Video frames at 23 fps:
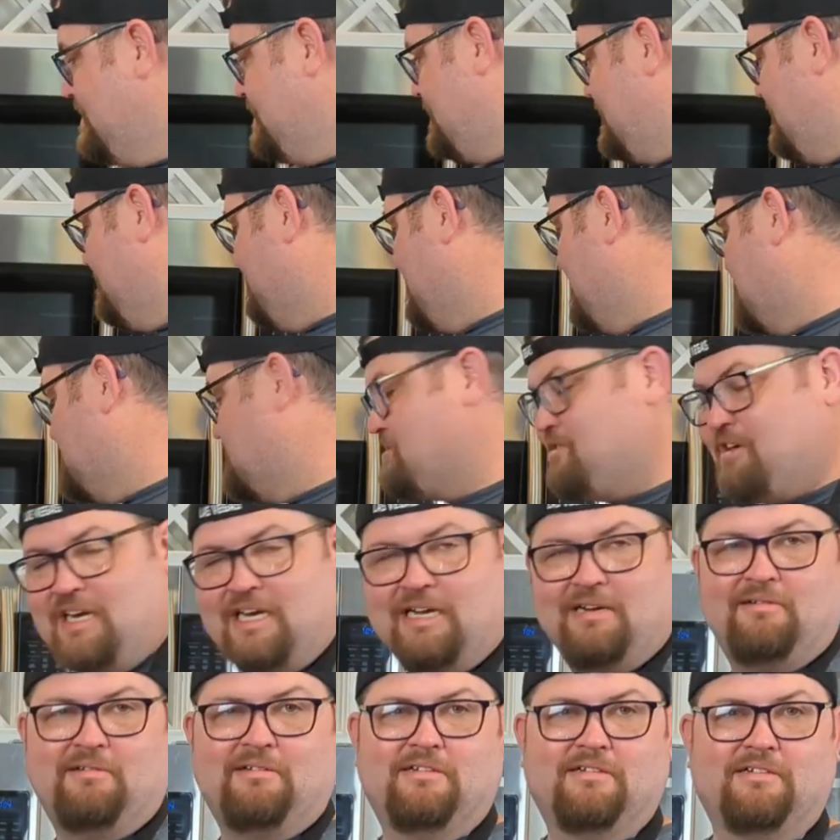and my
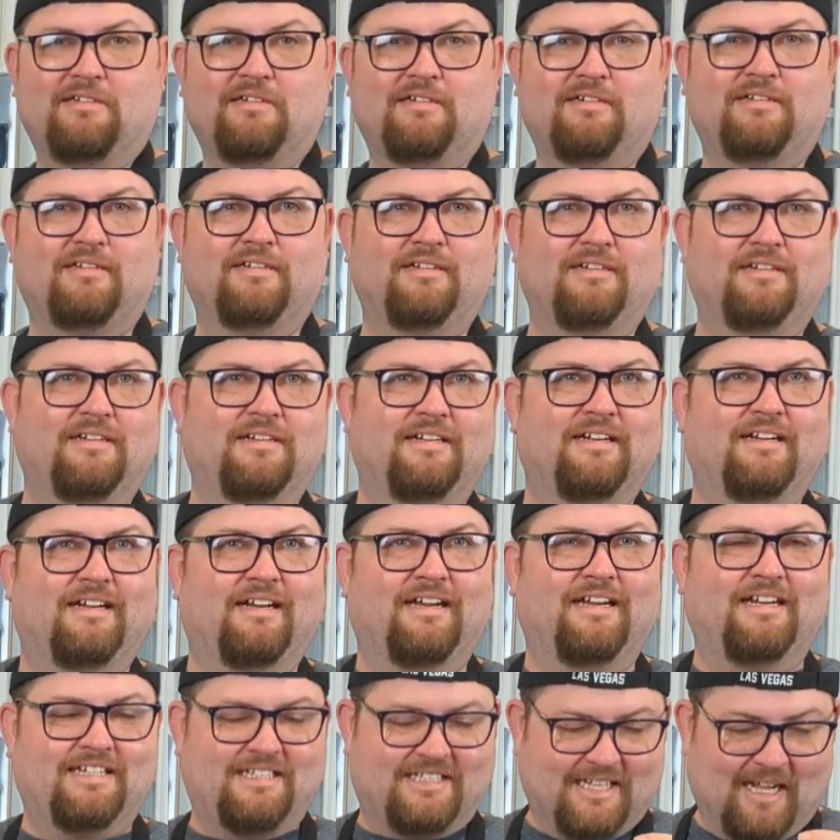shrimp,
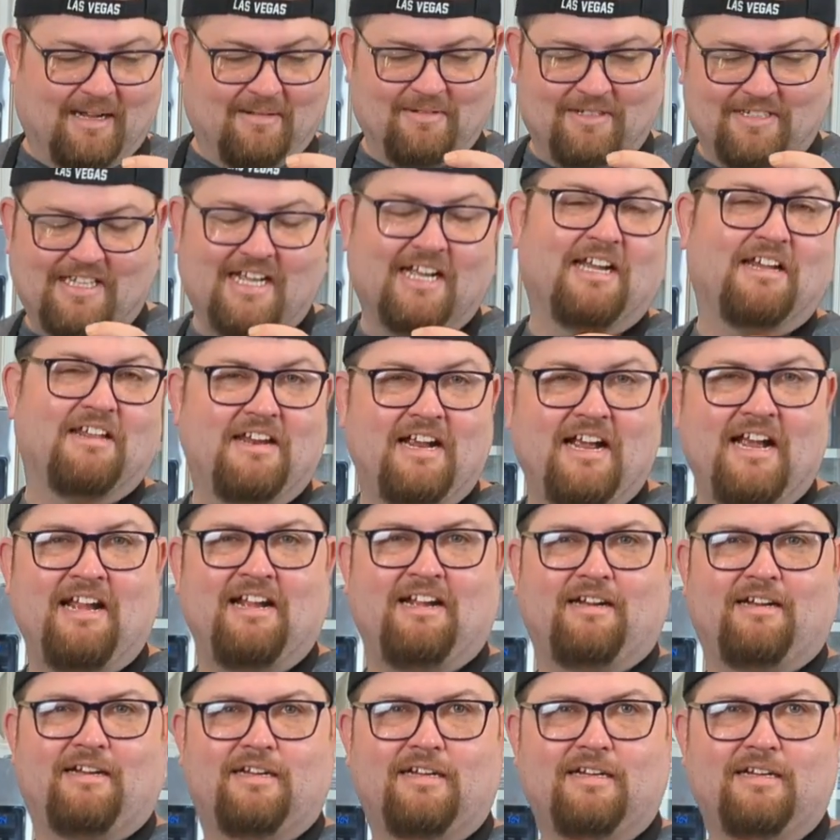and it's time to take a drink.